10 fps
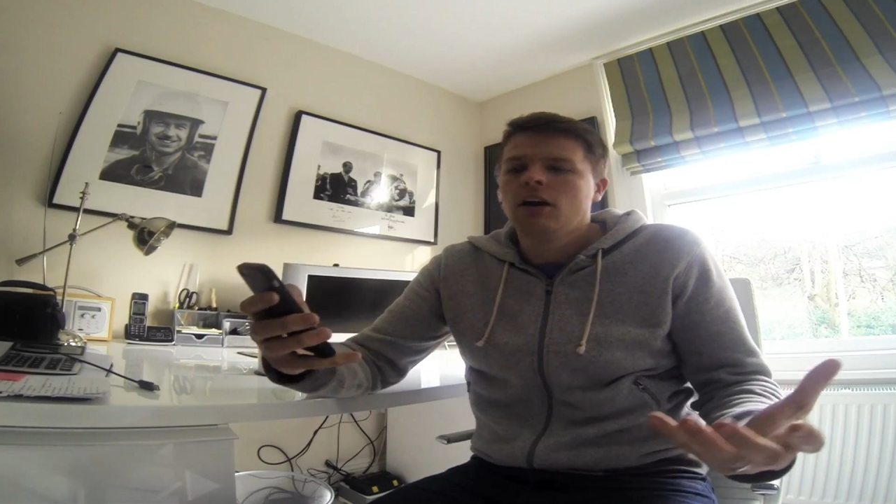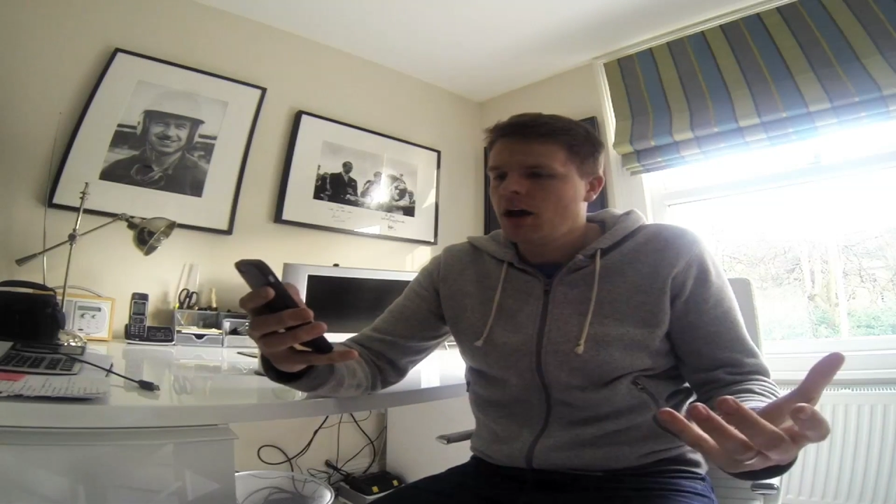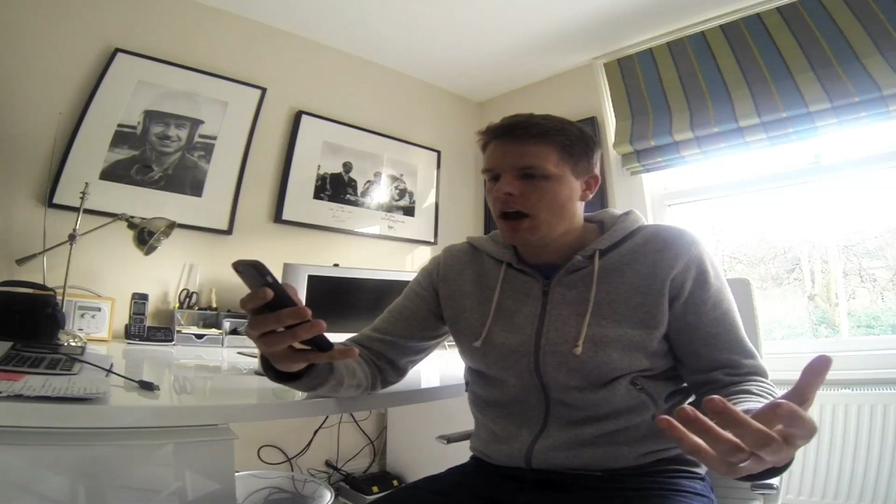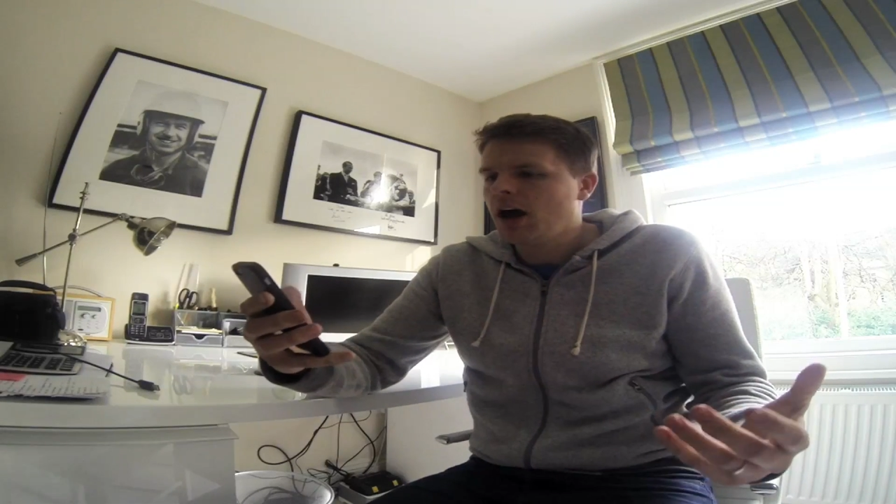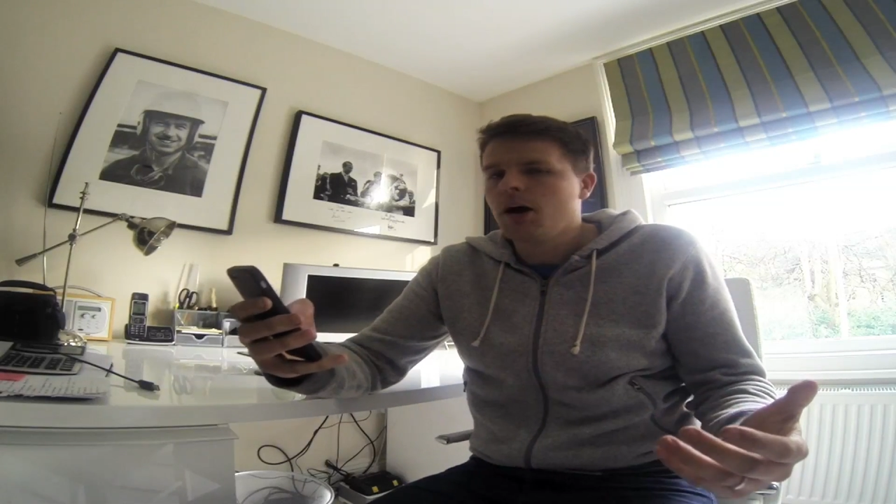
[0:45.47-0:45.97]

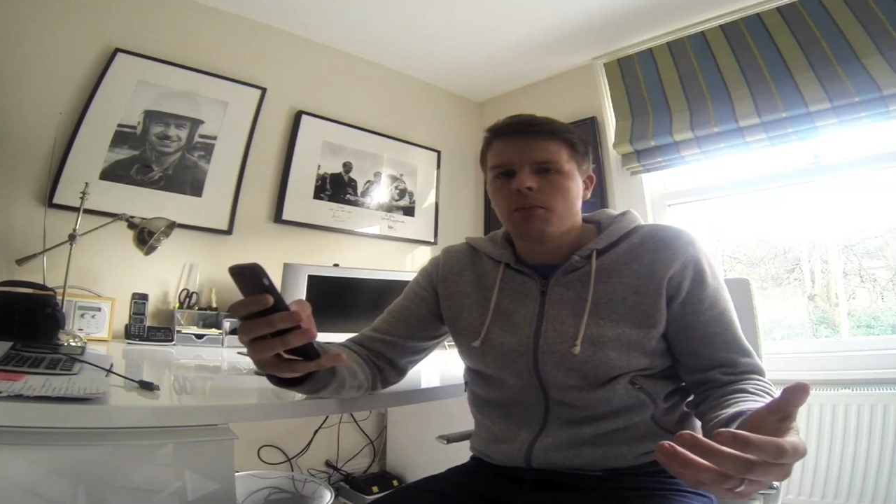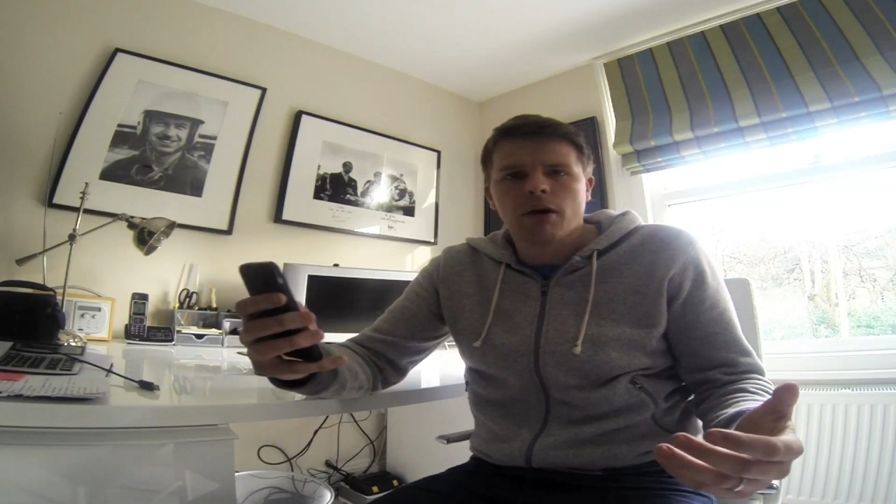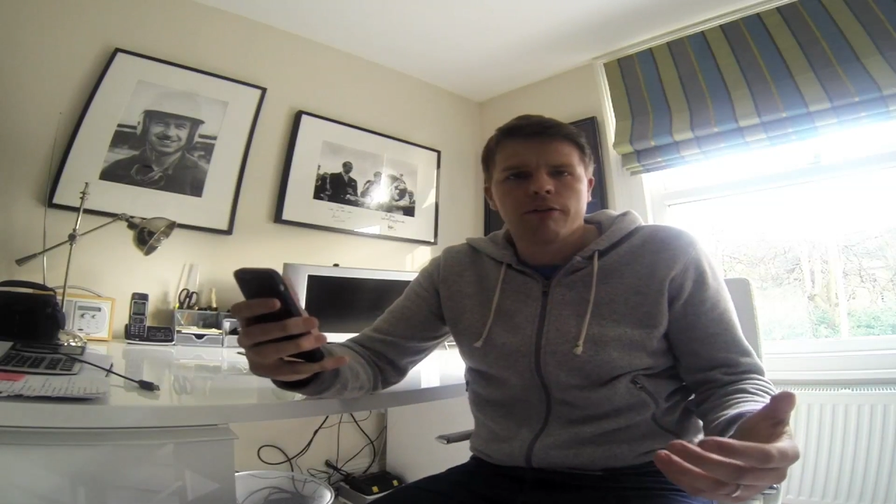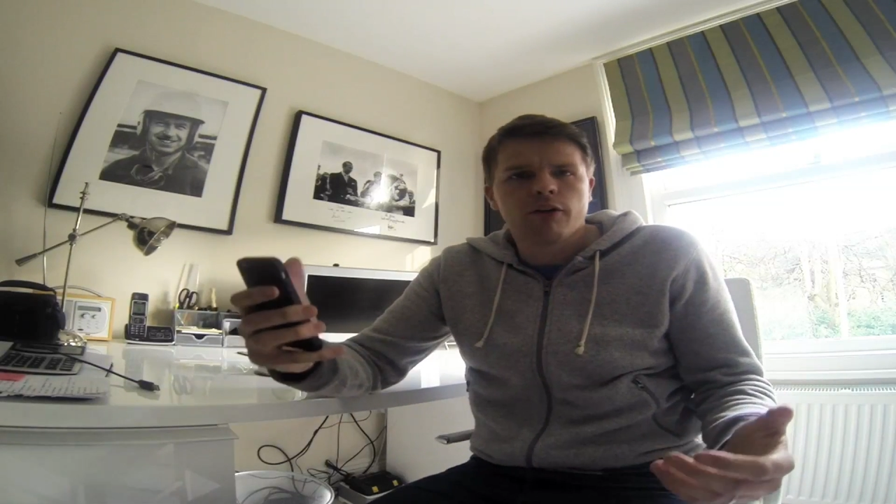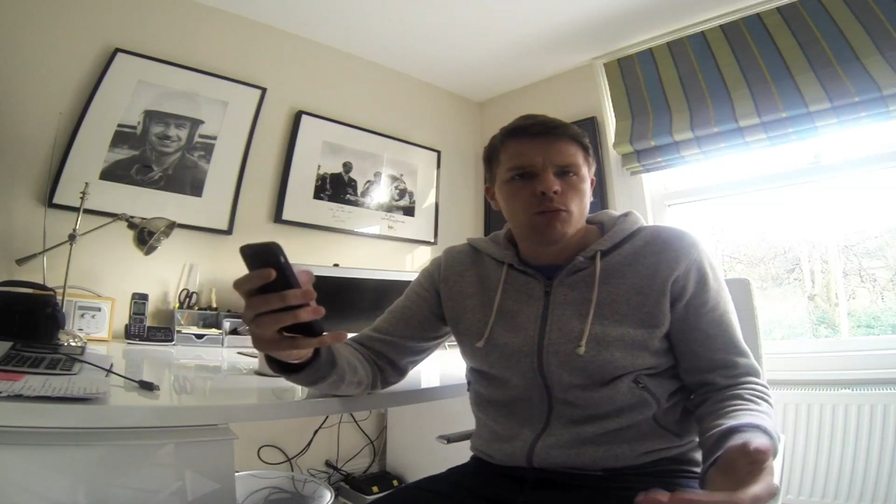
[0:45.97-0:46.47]
uh, my
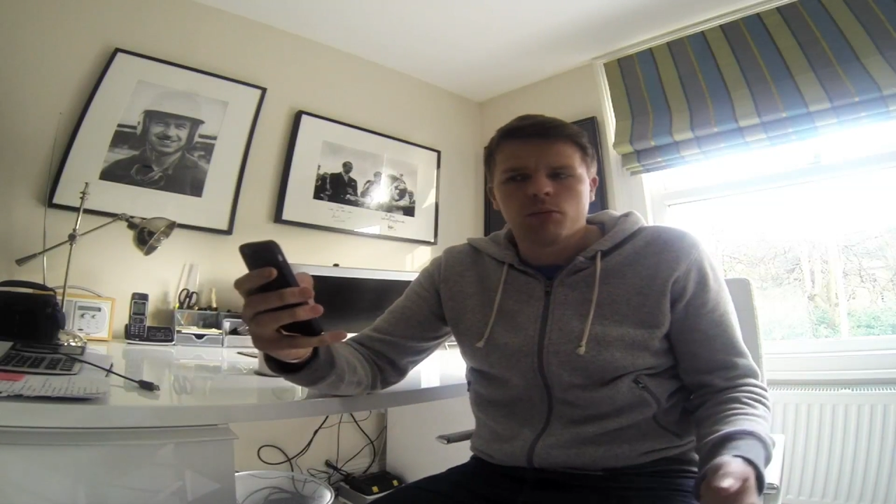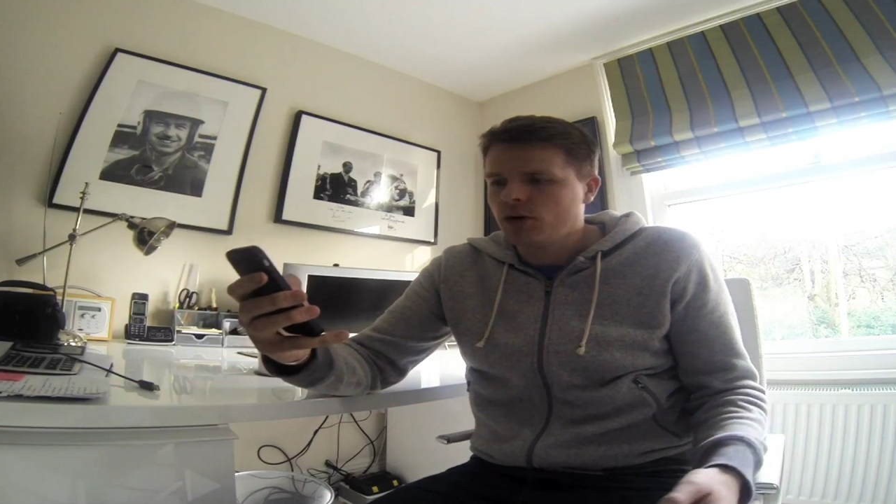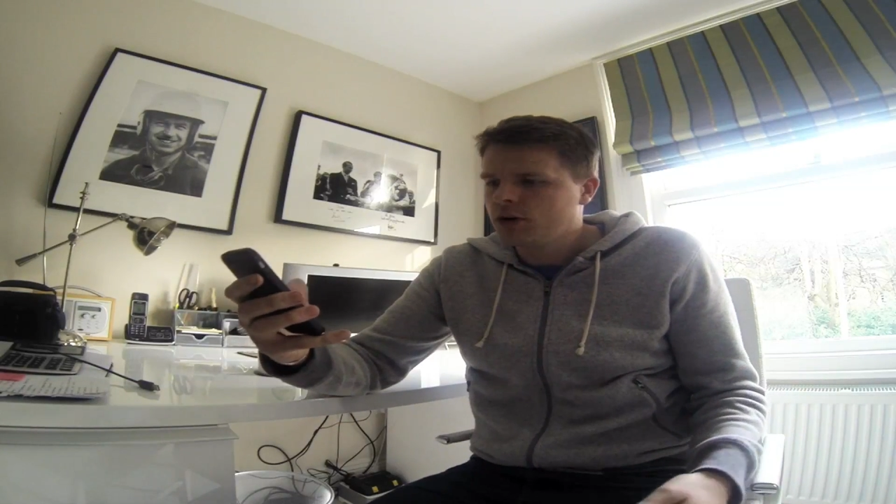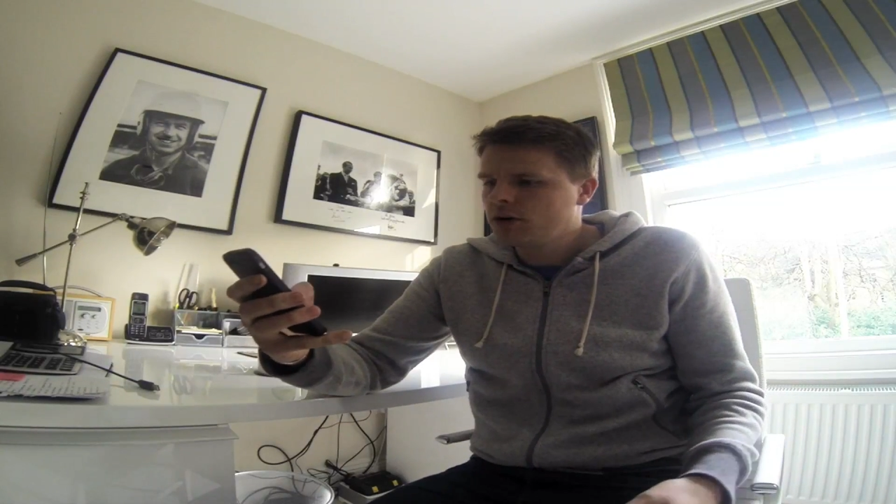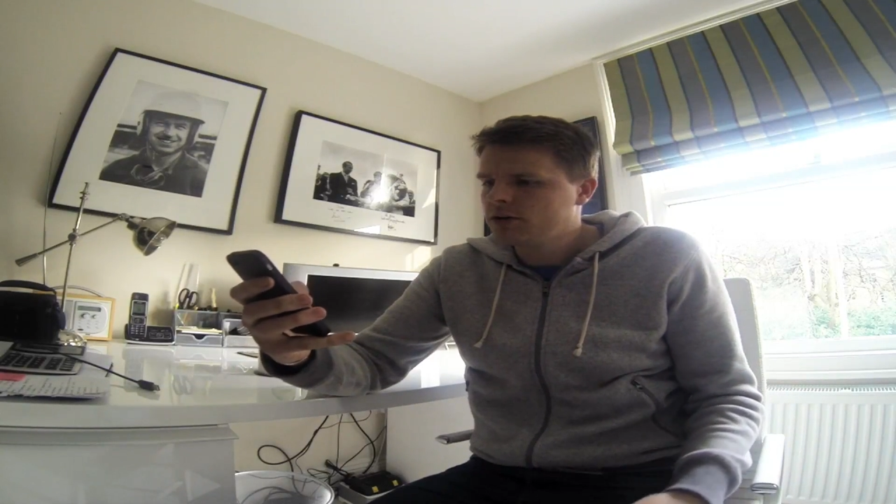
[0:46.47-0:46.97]
phone
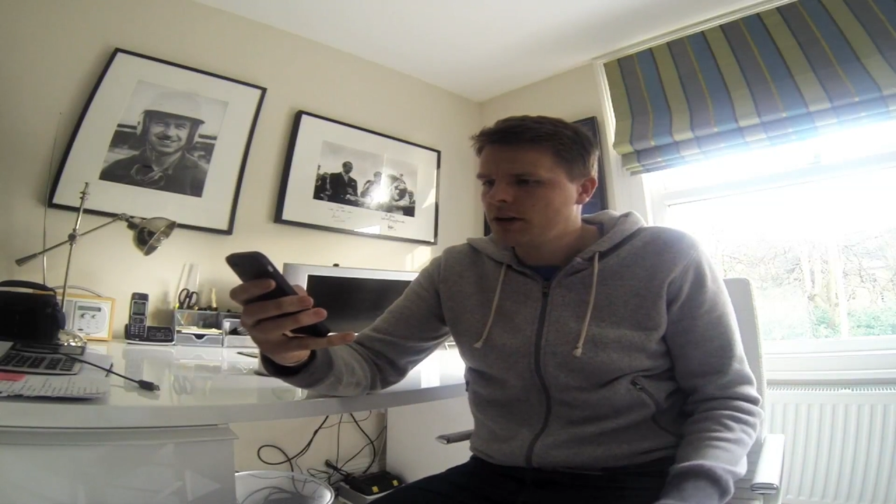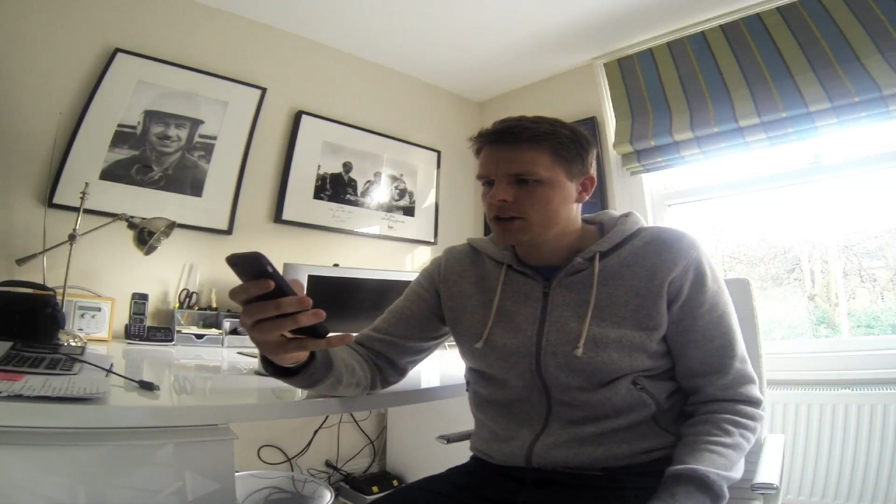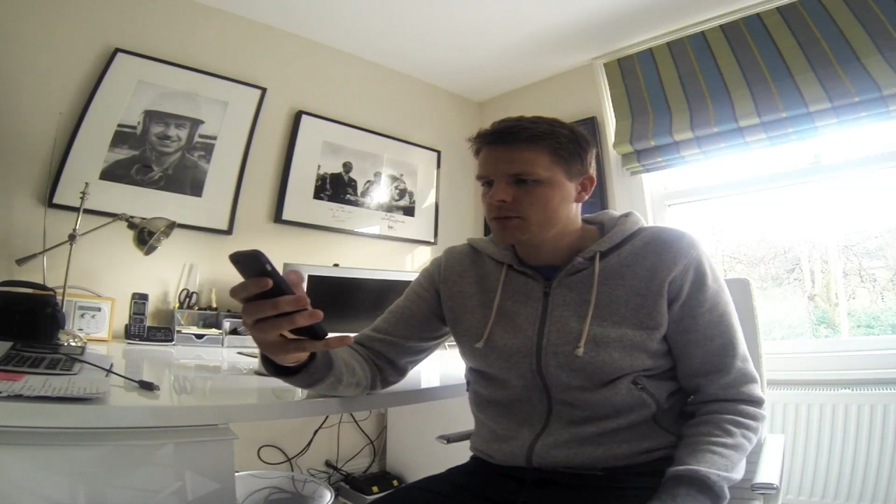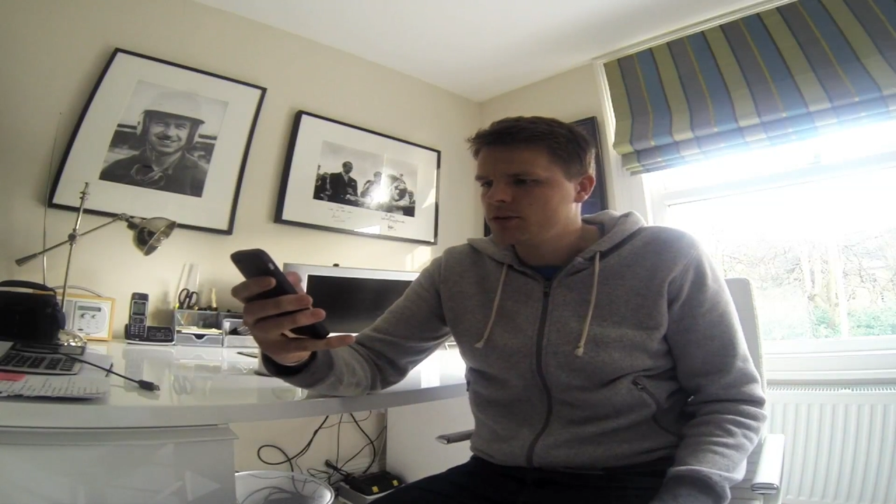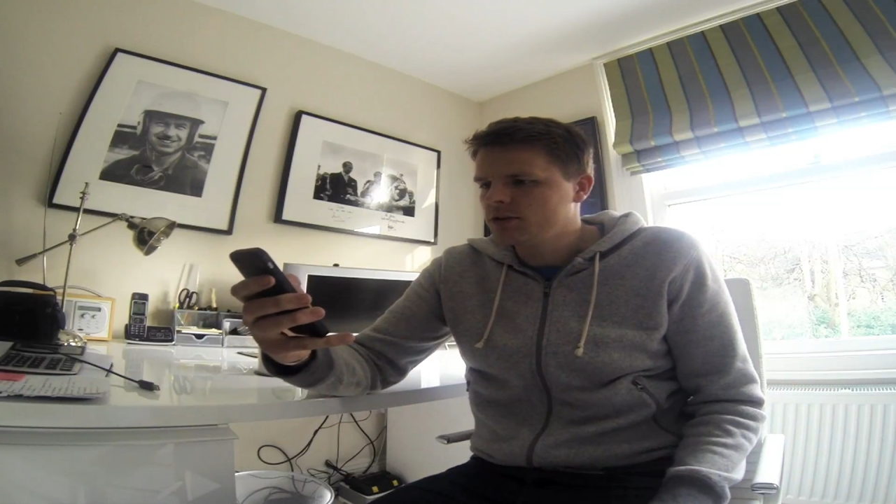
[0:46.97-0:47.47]
book
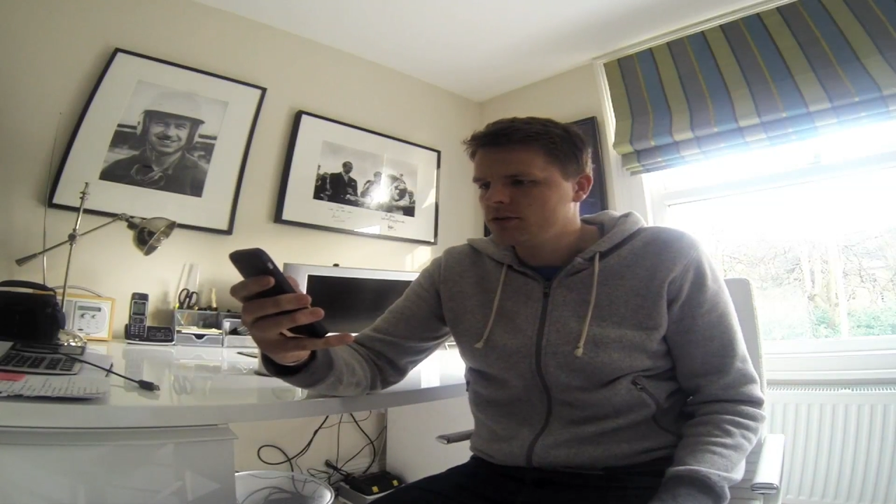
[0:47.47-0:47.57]
takes me to.